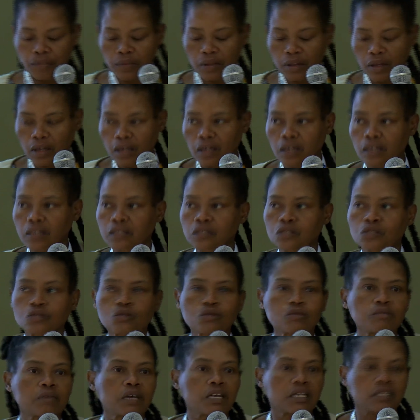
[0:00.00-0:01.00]

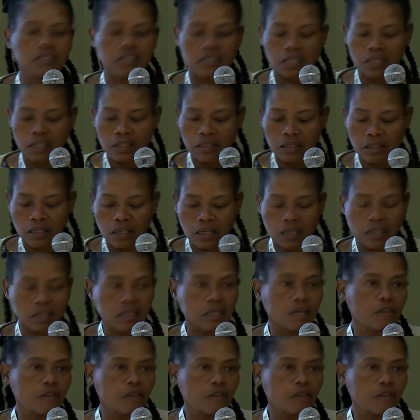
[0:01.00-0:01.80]
instrument, and